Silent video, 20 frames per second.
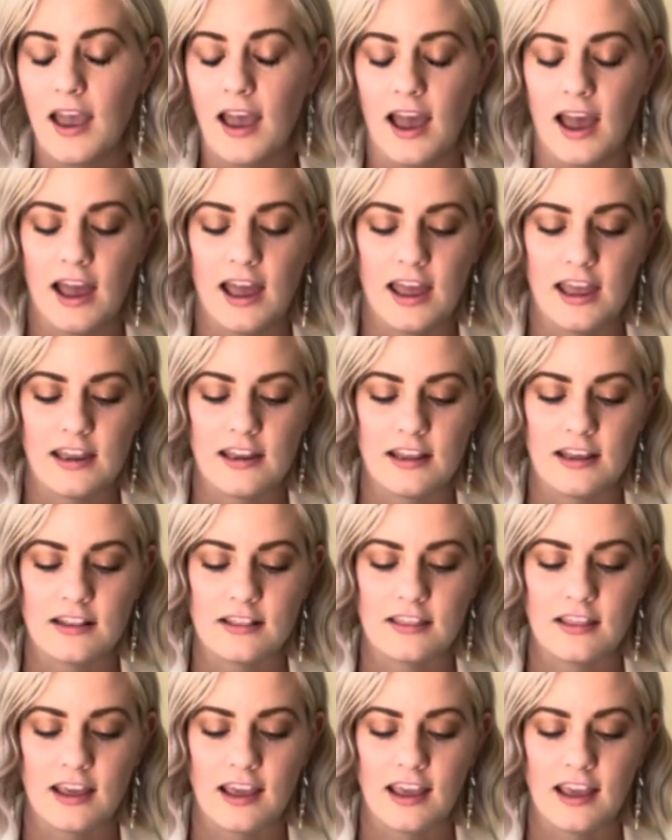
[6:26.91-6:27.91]
and
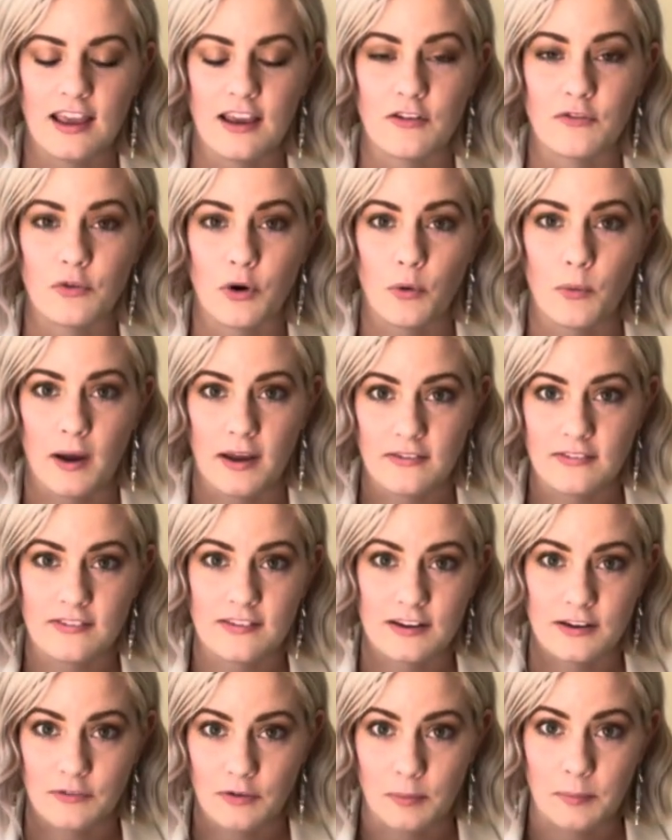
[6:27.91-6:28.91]
they
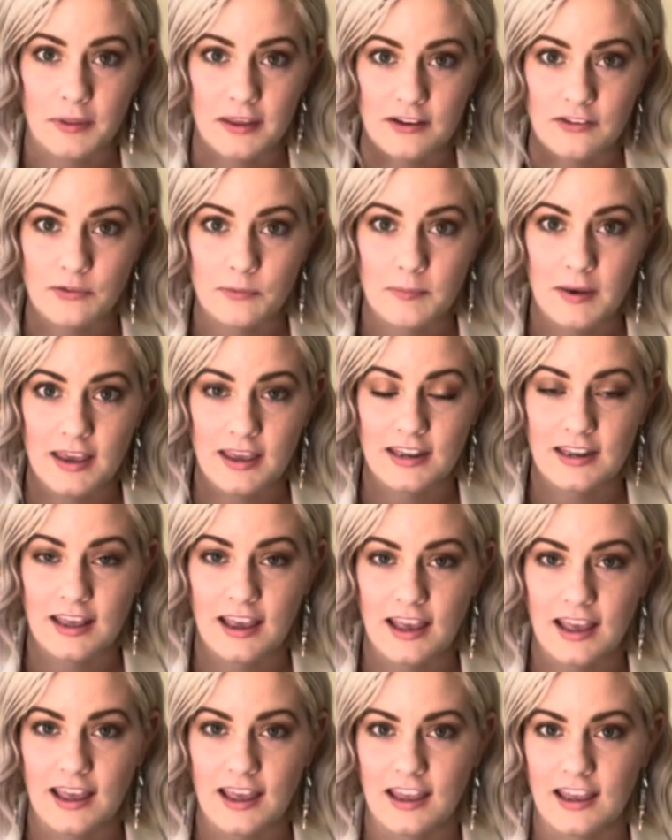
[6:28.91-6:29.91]
requested a replacement,
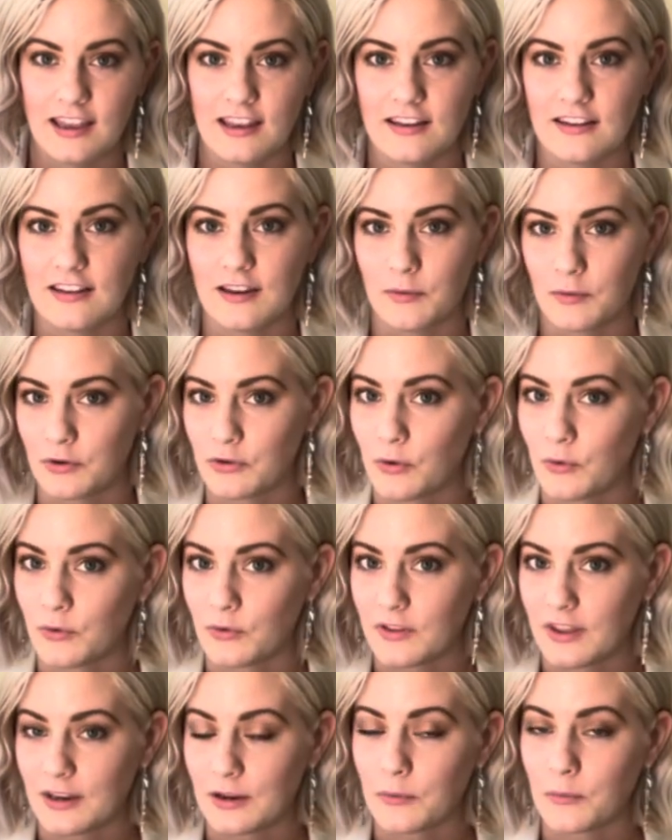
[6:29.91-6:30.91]
and they were
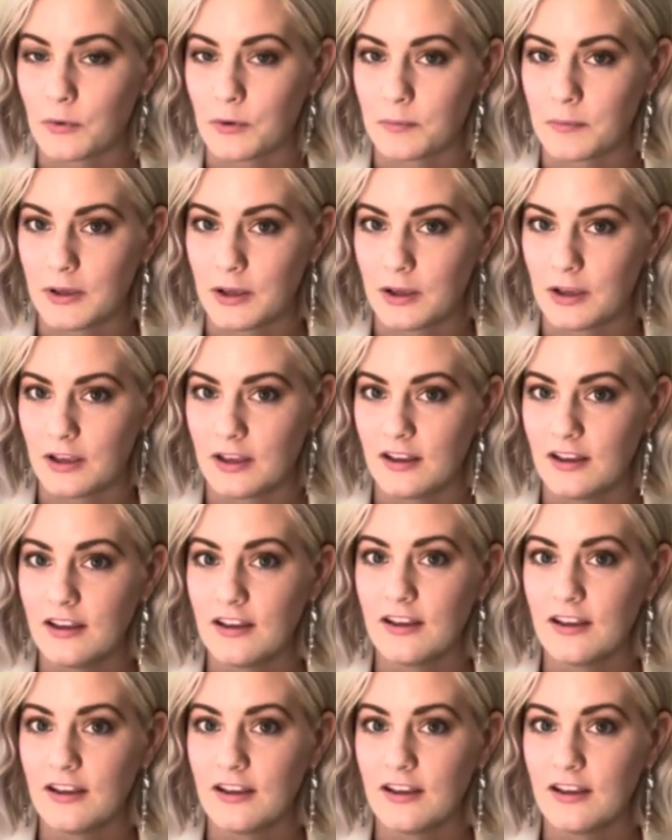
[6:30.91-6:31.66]
told that it would be